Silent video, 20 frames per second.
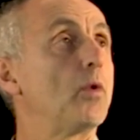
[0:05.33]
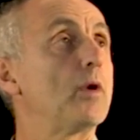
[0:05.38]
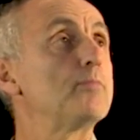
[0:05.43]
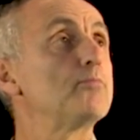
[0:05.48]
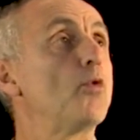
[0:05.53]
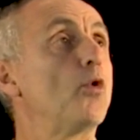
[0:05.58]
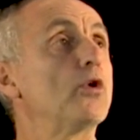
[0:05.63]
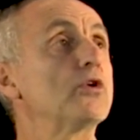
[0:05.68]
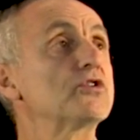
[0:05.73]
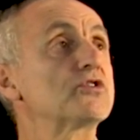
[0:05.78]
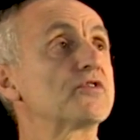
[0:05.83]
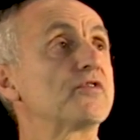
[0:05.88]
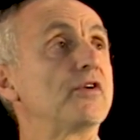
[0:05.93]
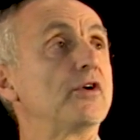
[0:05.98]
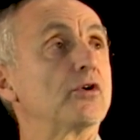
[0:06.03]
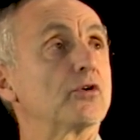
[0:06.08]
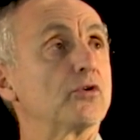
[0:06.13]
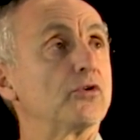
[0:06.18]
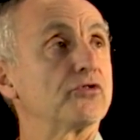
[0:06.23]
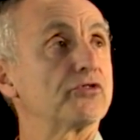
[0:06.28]
one more
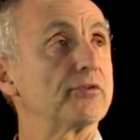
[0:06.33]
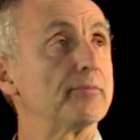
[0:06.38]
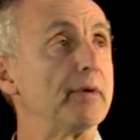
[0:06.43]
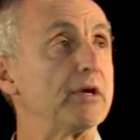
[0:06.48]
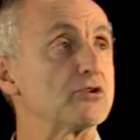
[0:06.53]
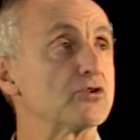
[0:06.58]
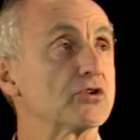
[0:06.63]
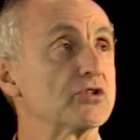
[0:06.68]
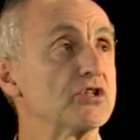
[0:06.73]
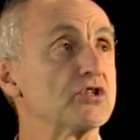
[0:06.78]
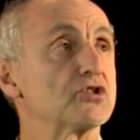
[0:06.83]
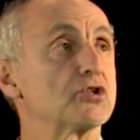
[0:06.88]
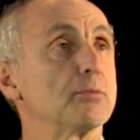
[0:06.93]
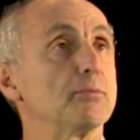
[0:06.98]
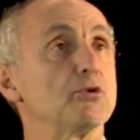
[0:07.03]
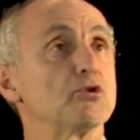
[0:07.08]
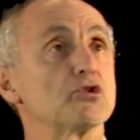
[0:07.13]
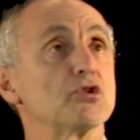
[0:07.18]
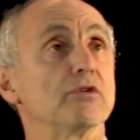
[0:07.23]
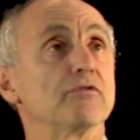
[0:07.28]
spherical symmetric
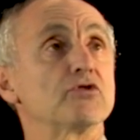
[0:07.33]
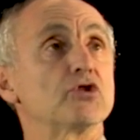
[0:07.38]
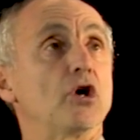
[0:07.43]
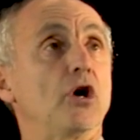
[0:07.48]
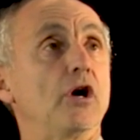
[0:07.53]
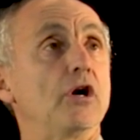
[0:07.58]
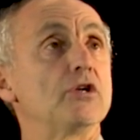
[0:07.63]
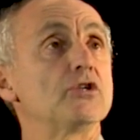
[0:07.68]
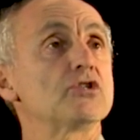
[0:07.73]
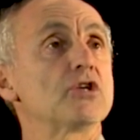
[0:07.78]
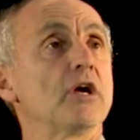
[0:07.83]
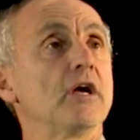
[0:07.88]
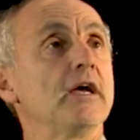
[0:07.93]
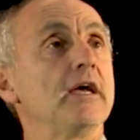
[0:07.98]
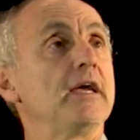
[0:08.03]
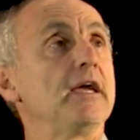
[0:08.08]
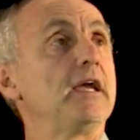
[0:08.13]
distribution of charge.